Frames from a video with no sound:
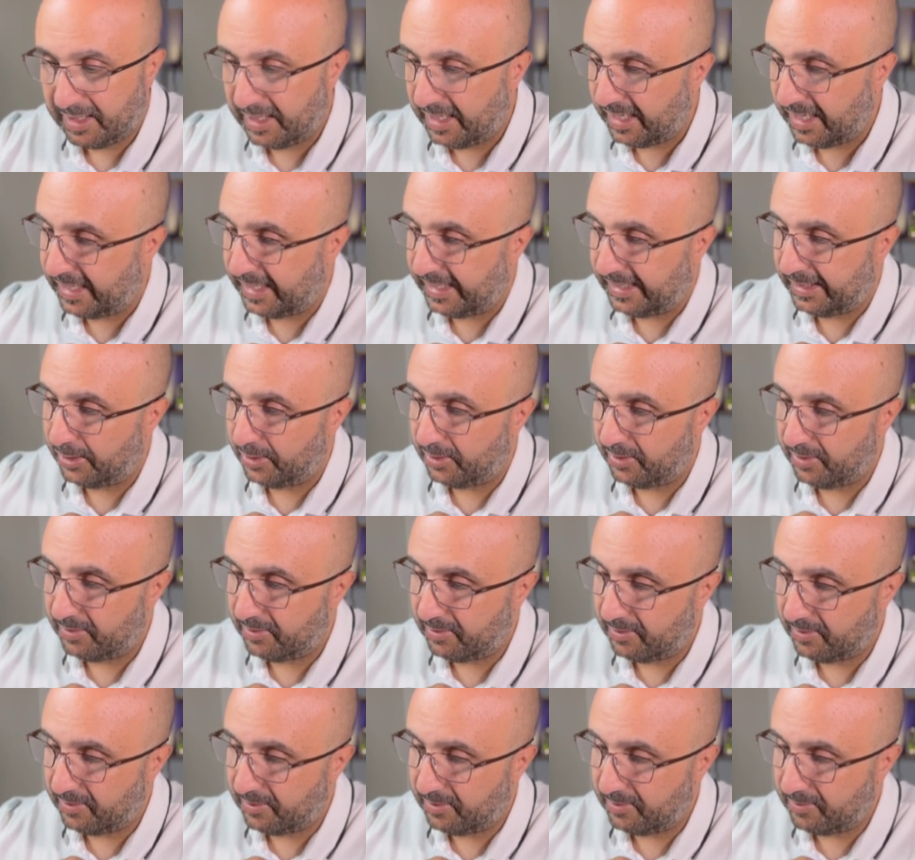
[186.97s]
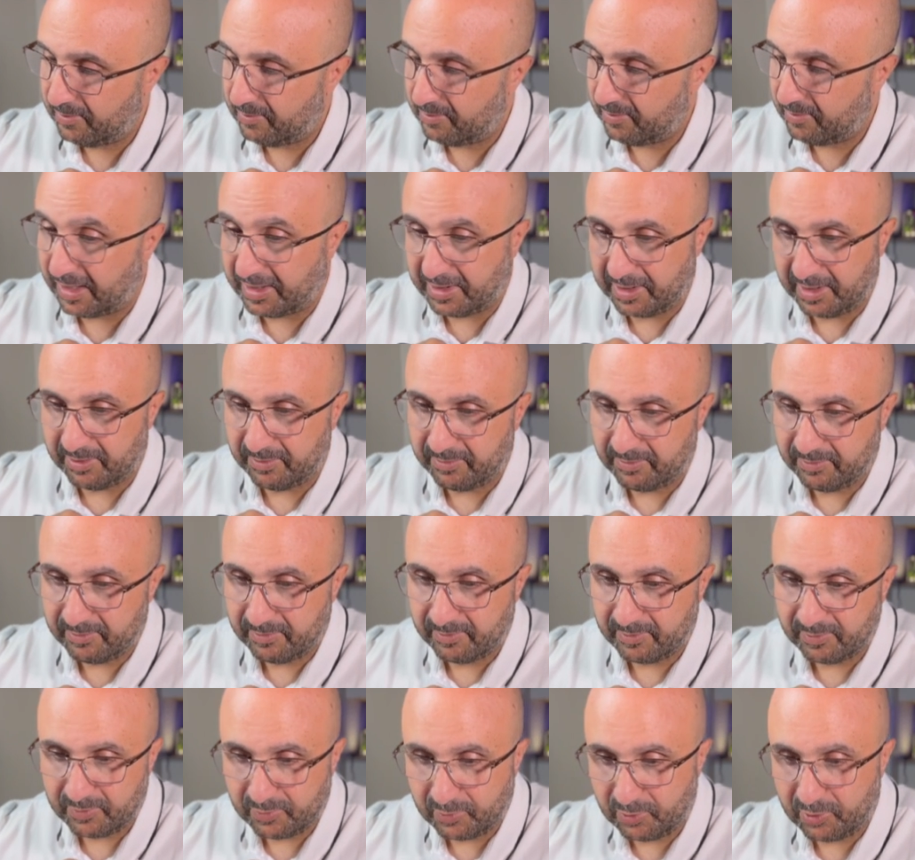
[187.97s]
and that's it.
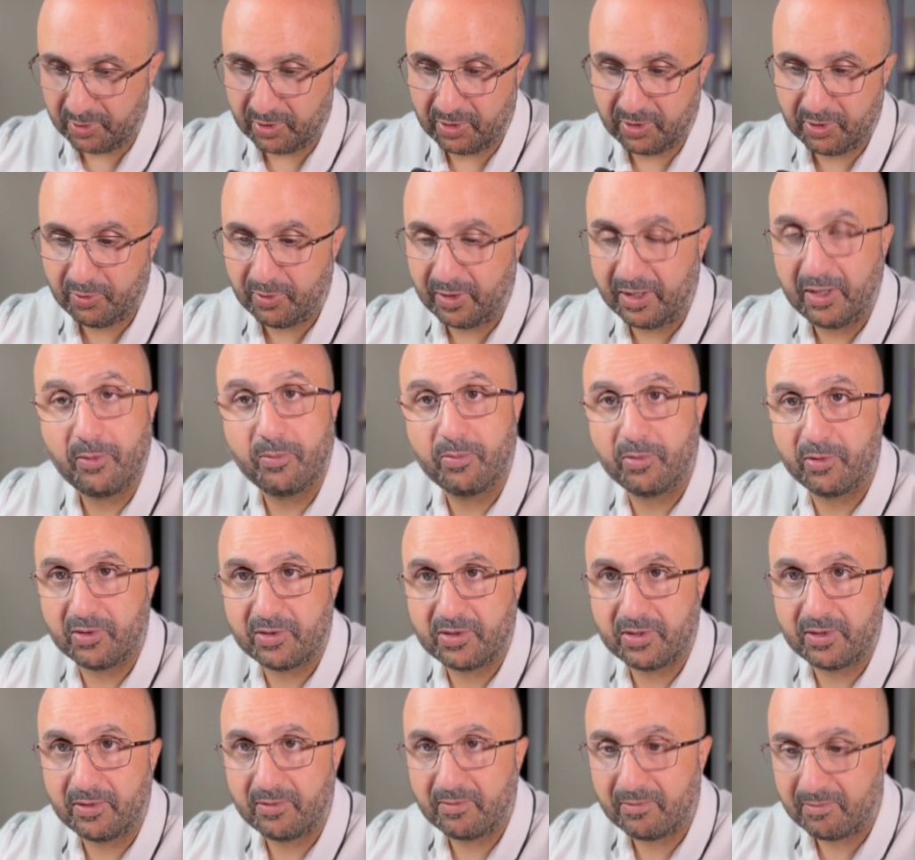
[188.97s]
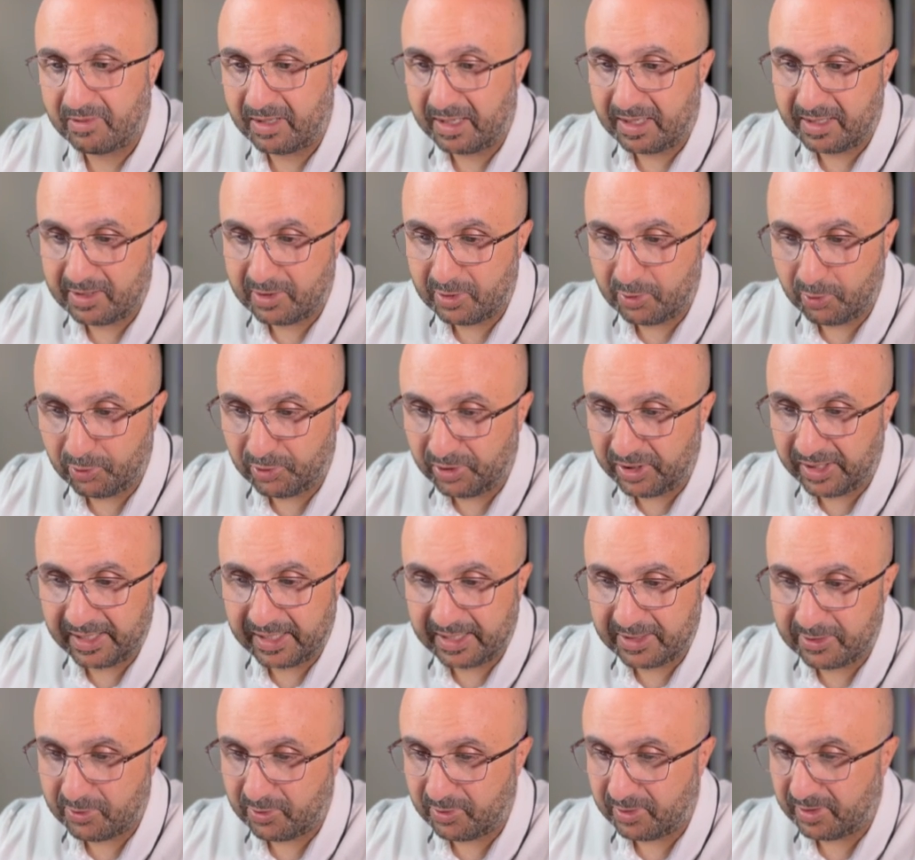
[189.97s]
We just create a person. There is no data
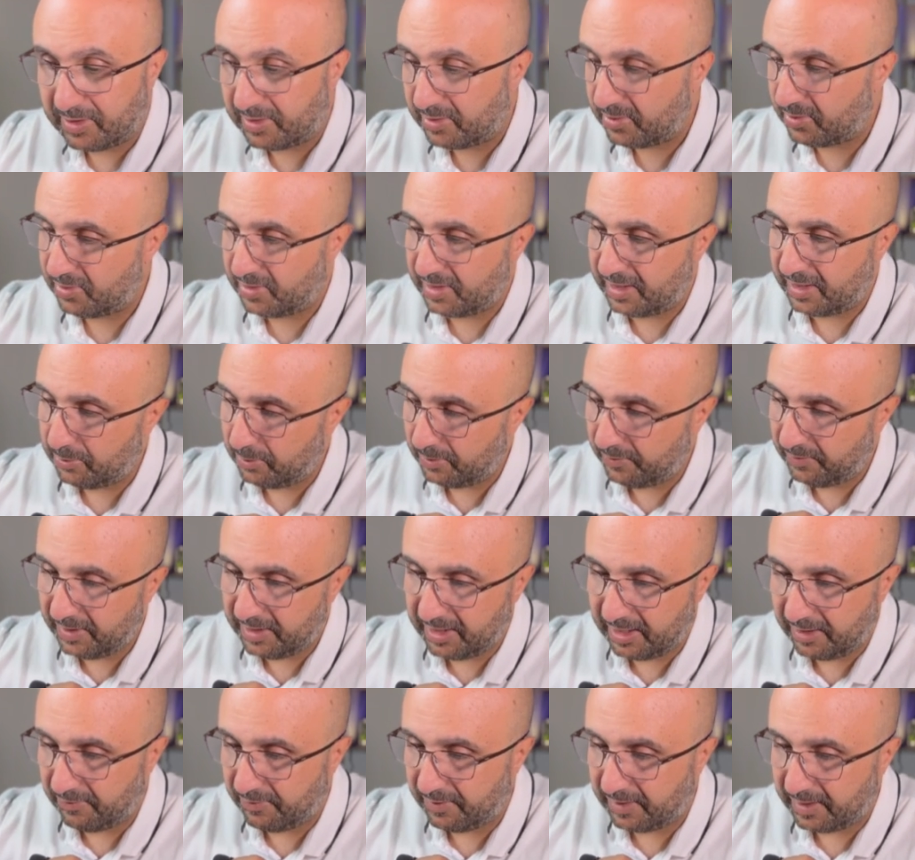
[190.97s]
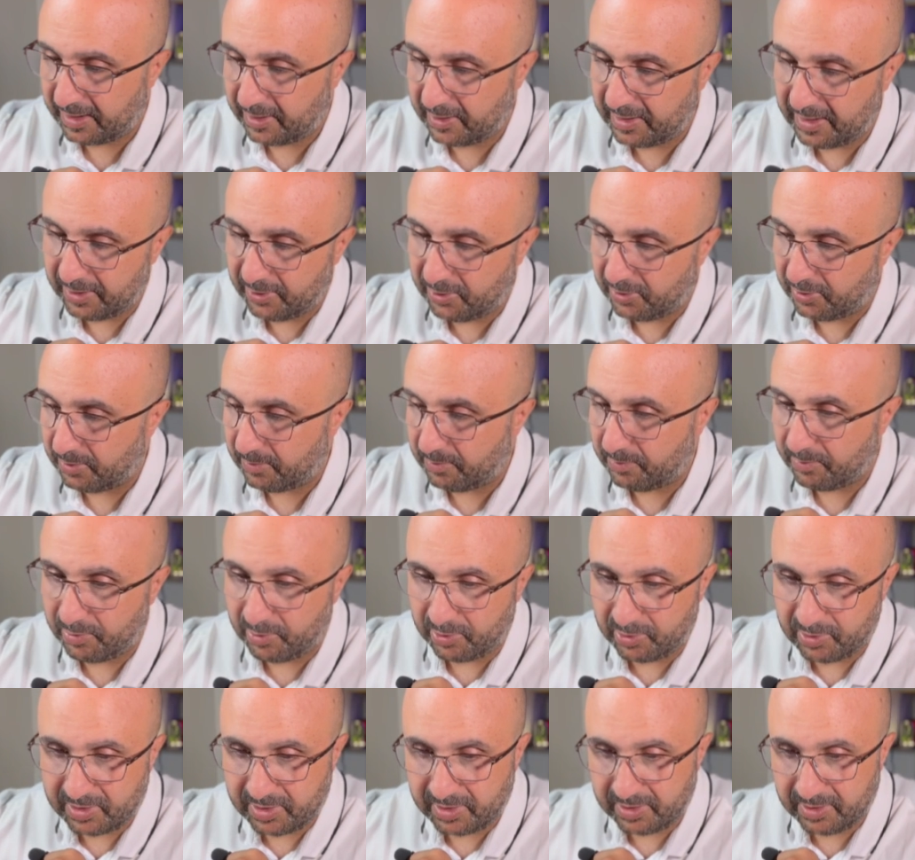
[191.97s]
associated with it. If I click on
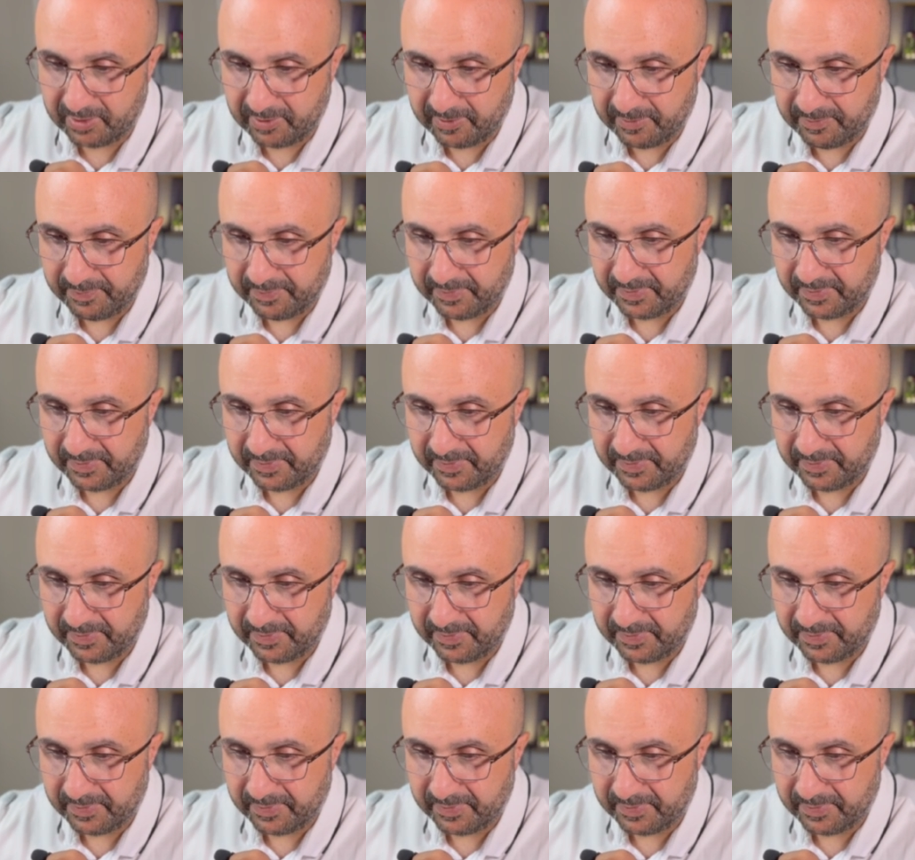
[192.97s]
person,